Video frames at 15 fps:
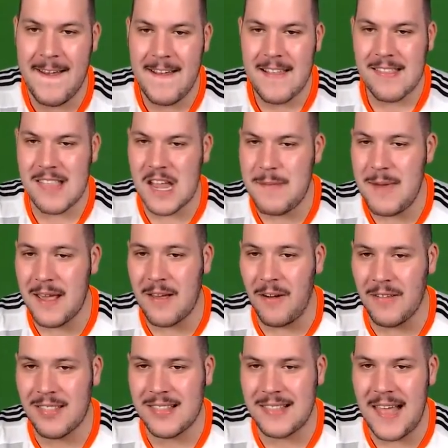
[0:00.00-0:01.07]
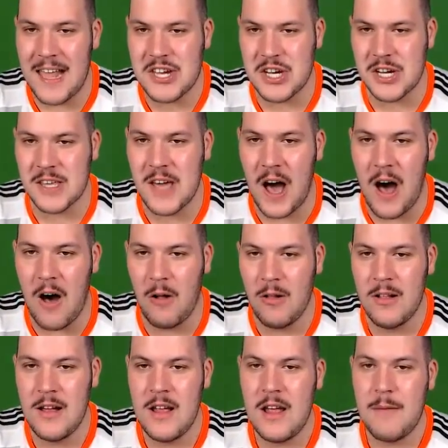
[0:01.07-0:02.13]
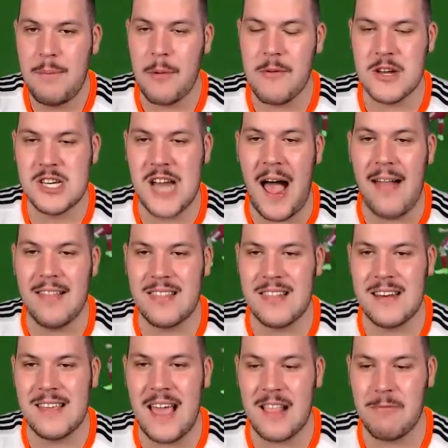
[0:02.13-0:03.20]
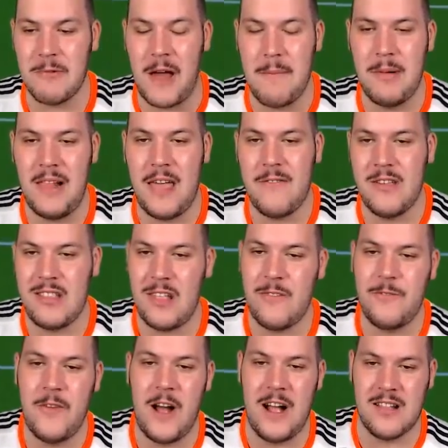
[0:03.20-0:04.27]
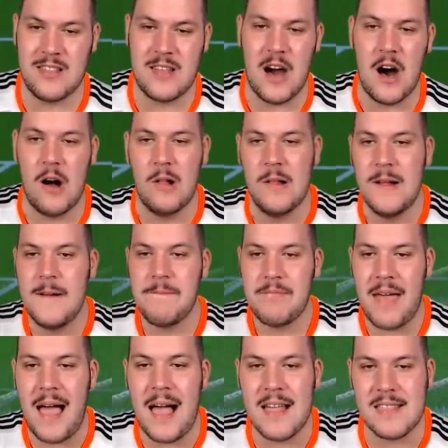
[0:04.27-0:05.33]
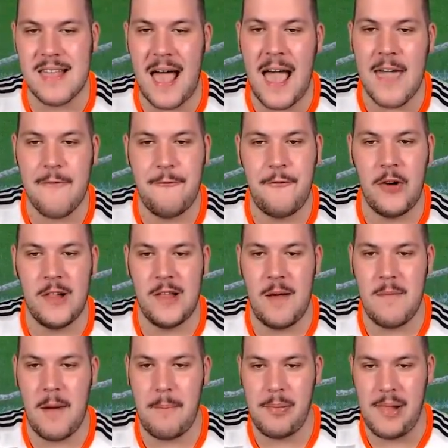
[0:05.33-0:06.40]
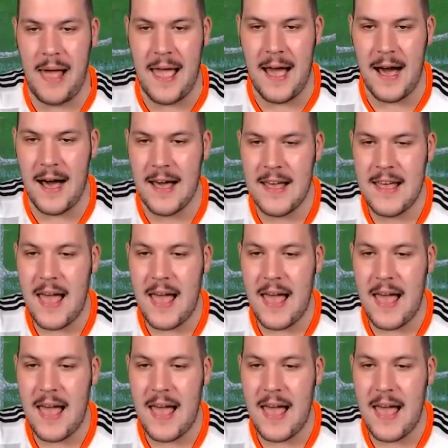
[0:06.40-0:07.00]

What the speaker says: It's going to be a consolation goal, but Richarlison gets what I believe is his first goal as a Fulham player.